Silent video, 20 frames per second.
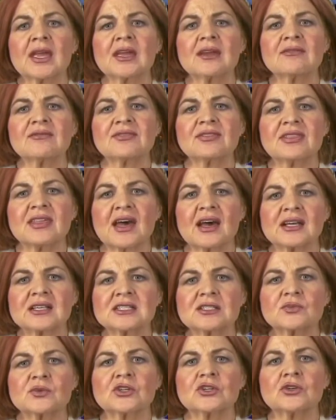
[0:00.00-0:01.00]
if
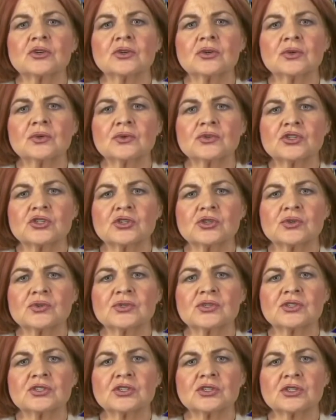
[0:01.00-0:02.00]
that's what you
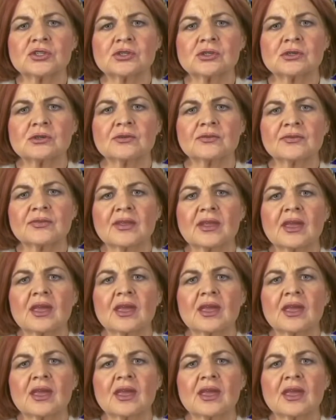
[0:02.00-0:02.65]
choose to do.